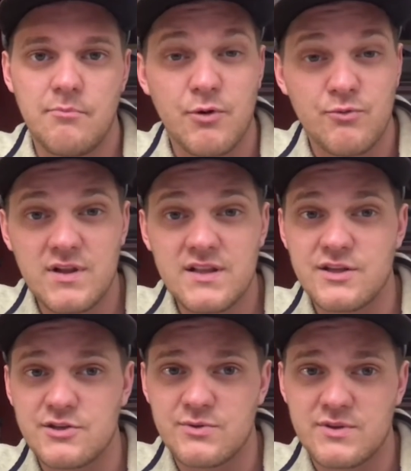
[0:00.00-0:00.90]
but really
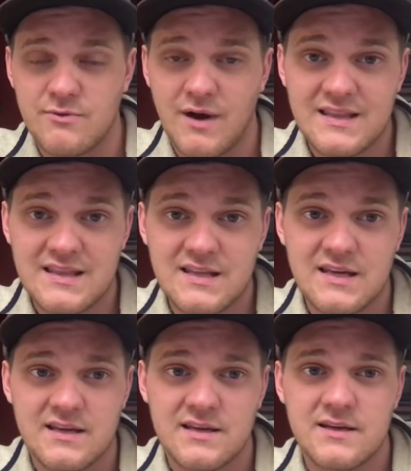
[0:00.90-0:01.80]
they're doing the right
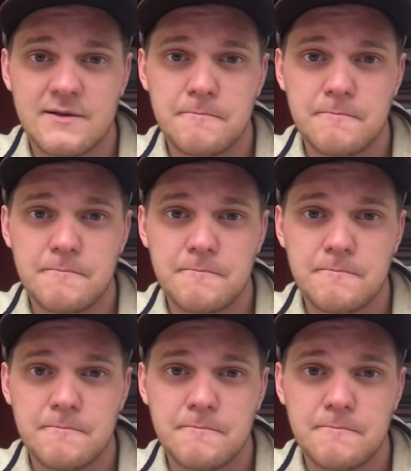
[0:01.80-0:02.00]
thing.